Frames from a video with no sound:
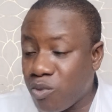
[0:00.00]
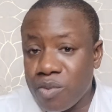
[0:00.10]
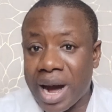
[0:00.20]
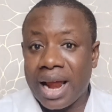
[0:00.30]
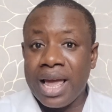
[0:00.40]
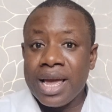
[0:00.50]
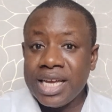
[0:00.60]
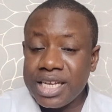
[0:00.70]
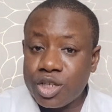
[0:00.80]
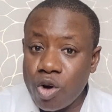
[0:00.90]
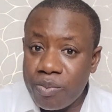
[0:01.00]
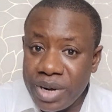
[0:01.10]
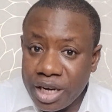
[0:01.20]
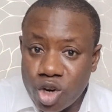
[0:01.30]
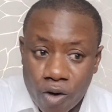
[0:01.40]
woman, is
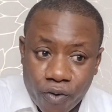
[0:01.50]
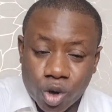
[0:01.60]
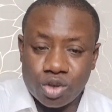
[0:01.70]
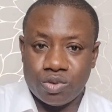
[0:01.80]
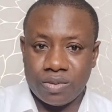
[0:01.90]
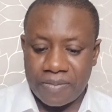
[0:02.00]
opening door for you.